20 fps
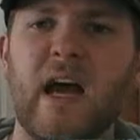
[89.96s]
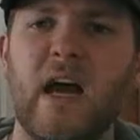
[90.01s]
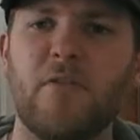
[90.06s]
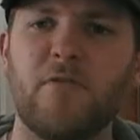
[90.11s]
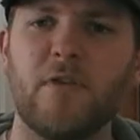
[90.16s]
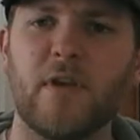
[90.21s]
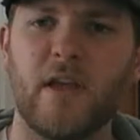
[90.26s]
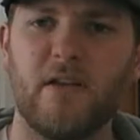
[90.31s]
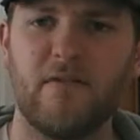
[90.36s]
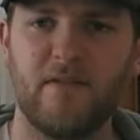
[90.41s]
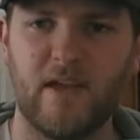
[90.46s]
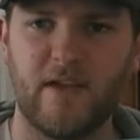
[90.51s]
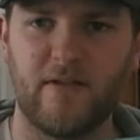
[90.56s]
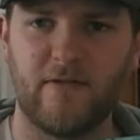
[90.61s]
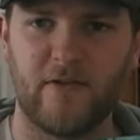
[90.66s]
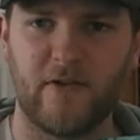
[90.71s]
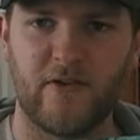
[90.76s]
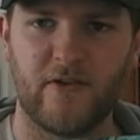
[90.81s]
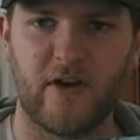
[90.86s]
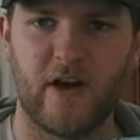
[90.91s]
I would give this
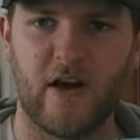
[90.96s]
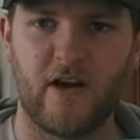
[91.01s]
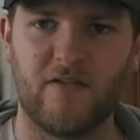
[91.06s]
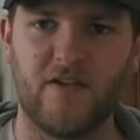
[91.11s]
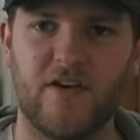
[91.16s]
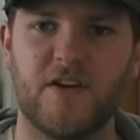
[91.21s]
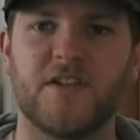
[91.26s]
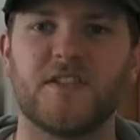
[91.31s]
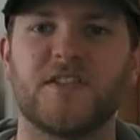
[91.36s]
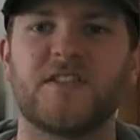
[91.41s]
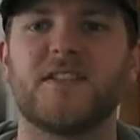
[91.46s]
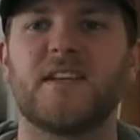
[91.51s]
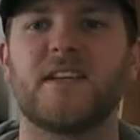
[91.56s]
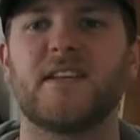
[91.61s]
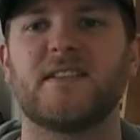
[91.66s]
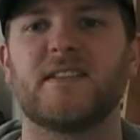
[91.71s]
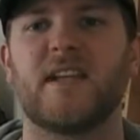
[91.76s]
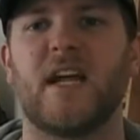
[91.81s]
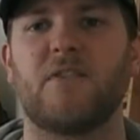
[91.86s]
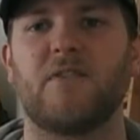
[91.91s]
front cover
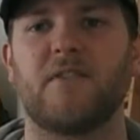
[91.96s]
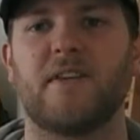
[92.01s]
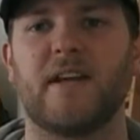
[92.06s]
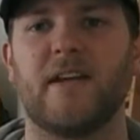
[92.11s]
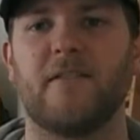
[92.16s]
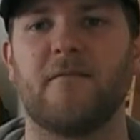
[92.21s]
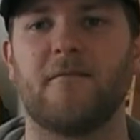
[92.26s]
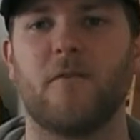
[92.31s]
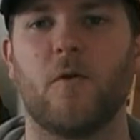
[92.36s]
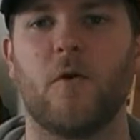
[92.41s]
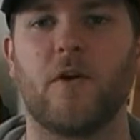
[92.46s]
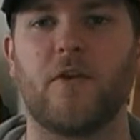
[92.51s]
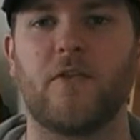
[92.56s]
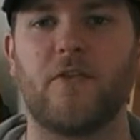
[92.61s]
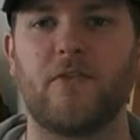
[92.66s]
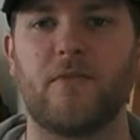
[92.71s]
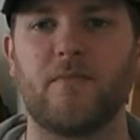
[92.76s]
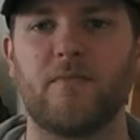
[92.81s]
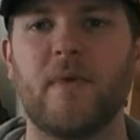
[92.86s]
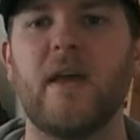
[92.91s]
6 out of 10
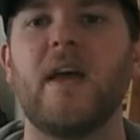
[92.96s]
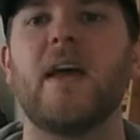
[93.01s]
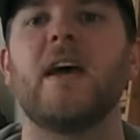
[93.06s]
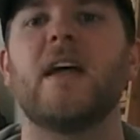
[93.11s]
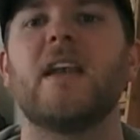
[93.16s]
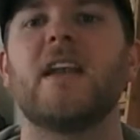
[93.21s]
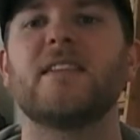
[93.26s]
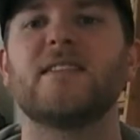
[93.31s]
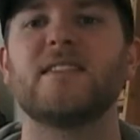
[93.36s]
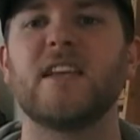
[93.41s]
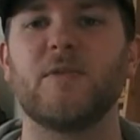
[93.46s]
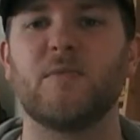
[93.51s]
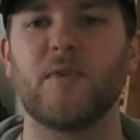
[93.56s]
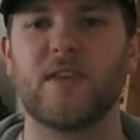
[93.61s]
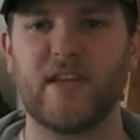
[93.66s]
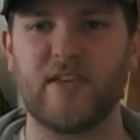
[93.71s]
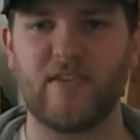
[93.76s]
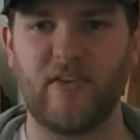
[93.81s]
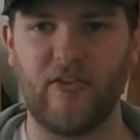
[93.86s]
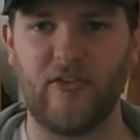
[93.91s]
forks. Let's see
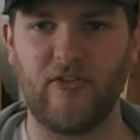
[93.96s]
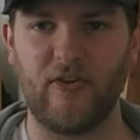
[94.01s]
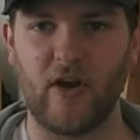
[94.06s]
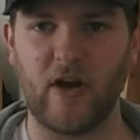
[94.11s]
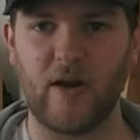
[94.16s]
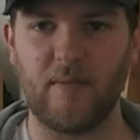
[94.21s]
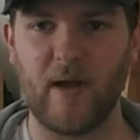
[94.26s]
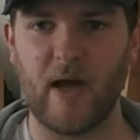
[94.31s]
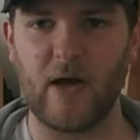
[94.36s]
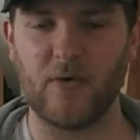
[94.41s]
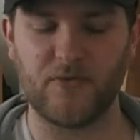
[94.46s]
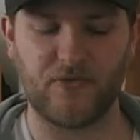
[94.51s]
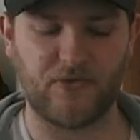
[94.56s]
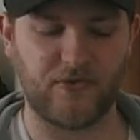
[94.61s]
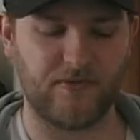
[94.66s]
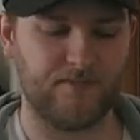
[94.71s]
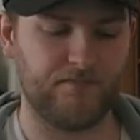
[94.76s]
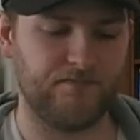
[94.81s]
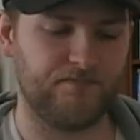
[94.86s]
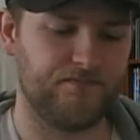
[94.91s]
what this is all about.